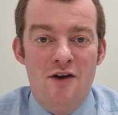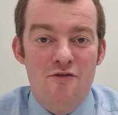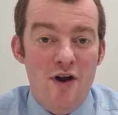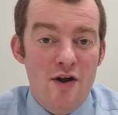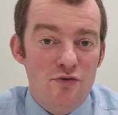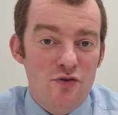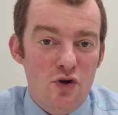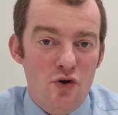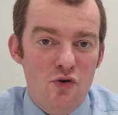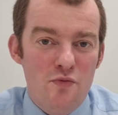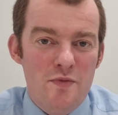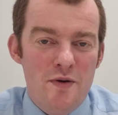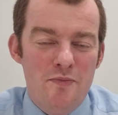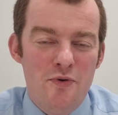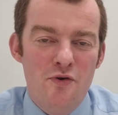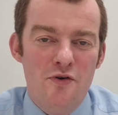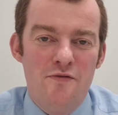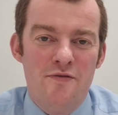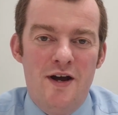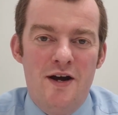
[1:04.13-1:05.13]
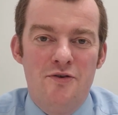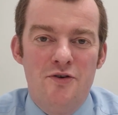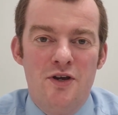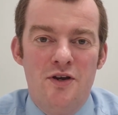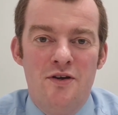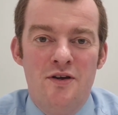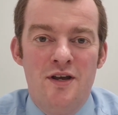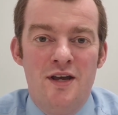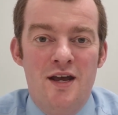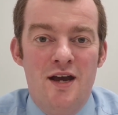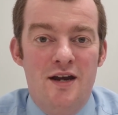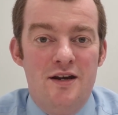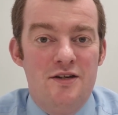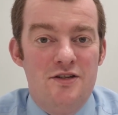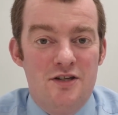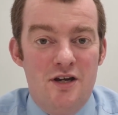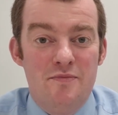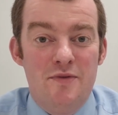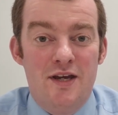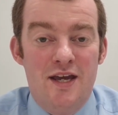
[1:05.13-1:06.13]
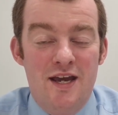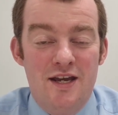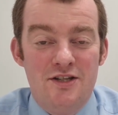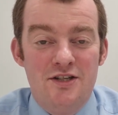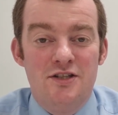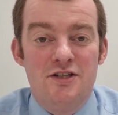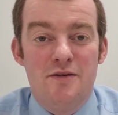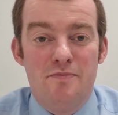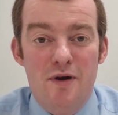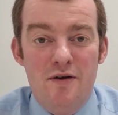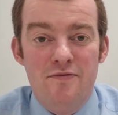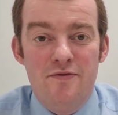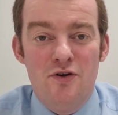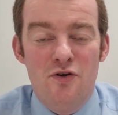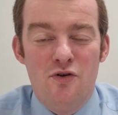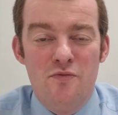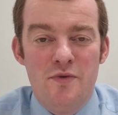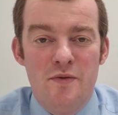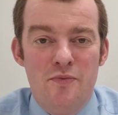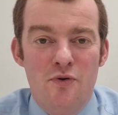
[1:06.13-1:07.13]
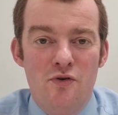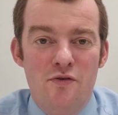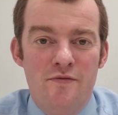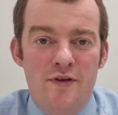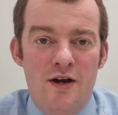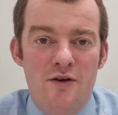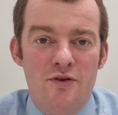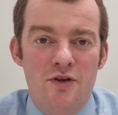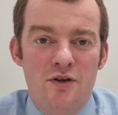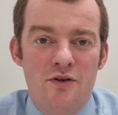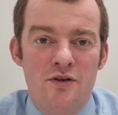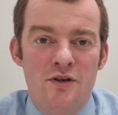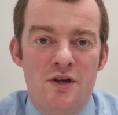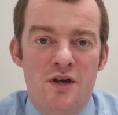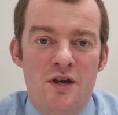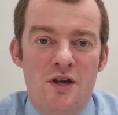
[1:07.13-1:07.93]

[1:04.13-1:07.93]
around the home report value and in some occasions above the home report value.